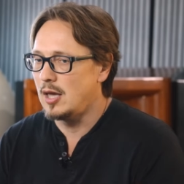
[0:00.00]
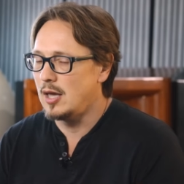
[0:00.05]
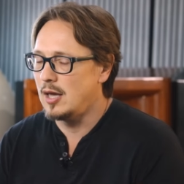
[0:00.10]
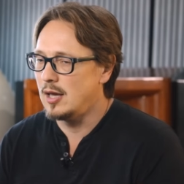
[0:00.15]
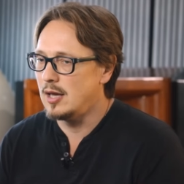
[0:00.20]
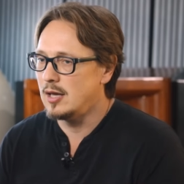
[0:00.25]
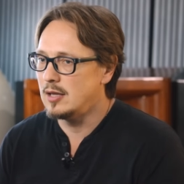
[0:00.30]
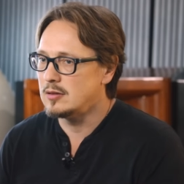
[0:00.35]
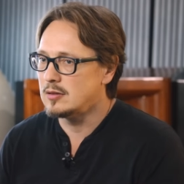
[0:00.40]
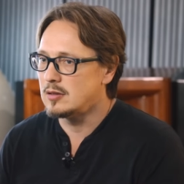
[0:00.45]

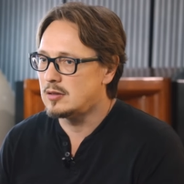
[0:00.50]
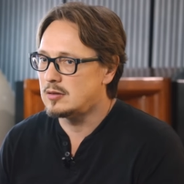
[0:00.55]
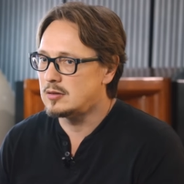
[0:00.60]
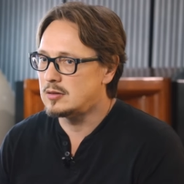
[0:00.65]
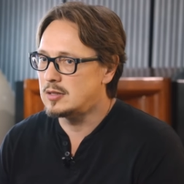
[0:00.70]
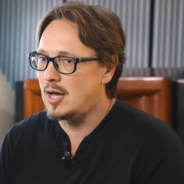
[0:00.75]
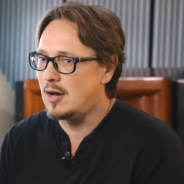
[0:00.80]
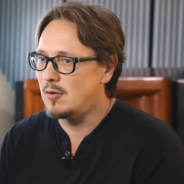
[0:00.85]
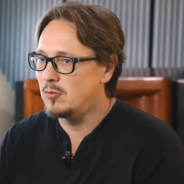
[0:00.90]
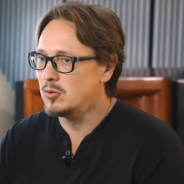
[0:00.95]
and
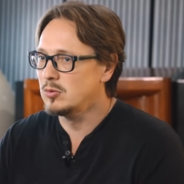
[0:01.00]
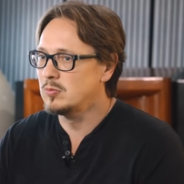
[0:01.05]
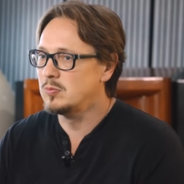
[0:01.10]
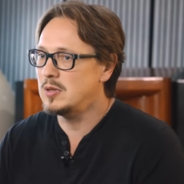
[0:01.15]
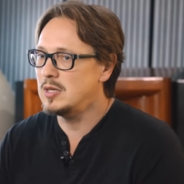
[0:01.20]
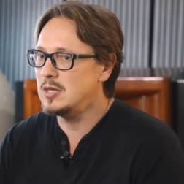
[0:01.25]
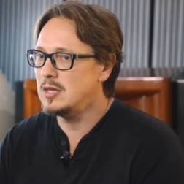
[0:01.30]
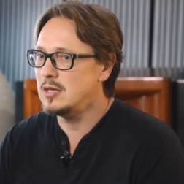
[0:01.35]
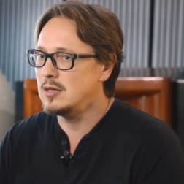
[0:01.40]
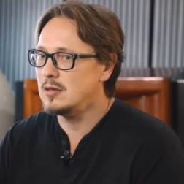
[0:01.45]
that would
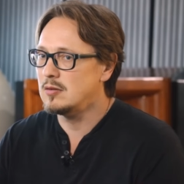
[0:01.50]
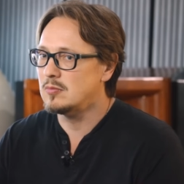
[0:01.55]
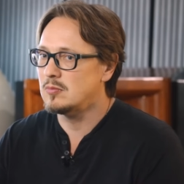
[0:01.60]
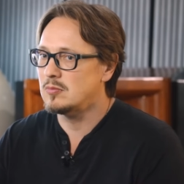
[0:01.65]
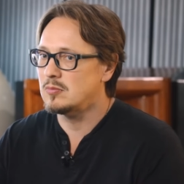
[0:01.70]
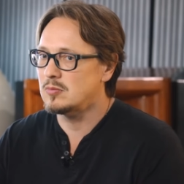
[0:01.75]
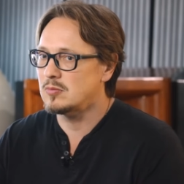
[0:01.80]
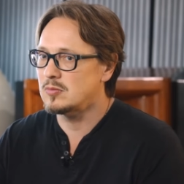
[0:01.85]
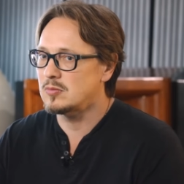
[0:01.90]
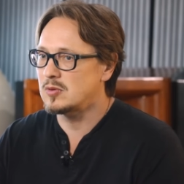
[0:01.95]
be
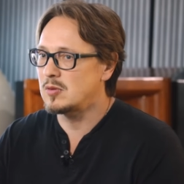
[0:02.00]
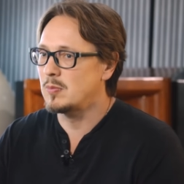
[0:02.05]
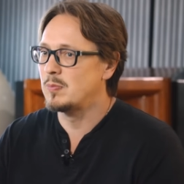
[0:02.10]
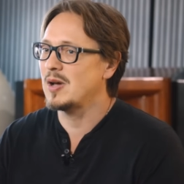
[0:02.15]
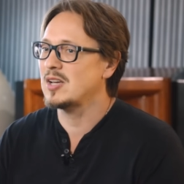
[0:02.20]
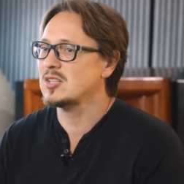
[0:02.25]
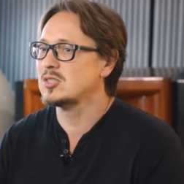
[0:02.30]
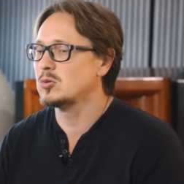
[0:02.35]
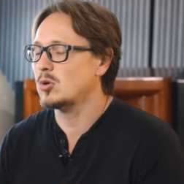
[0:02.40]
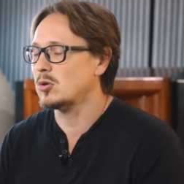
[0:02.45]
the
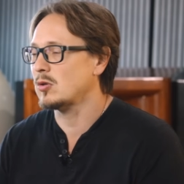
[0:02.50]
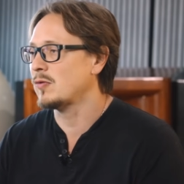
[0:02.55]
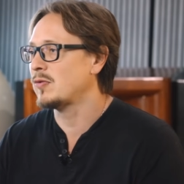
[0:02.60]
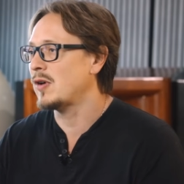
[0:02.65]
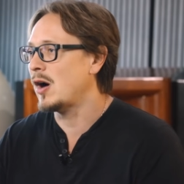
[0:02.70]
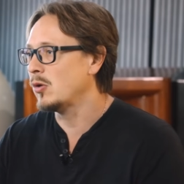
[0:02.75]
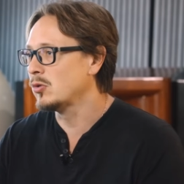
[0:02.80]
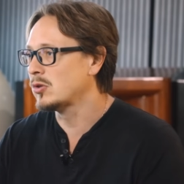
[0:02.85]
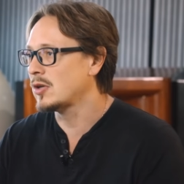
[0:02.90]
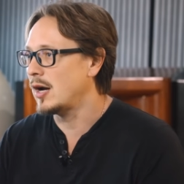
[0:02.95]
best sort of
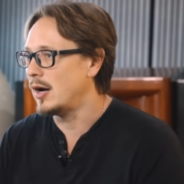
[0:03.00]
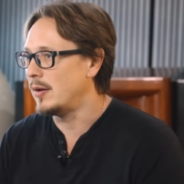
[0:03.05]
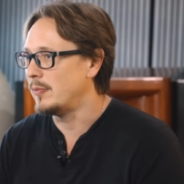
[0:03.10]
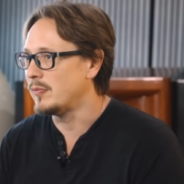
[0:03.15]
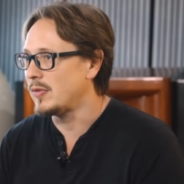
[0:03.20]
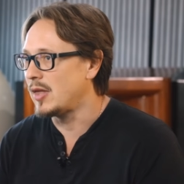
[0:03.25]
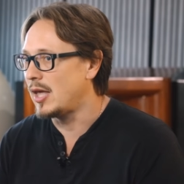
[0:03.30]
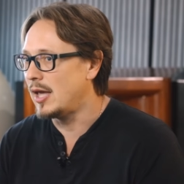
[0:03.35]
outcome.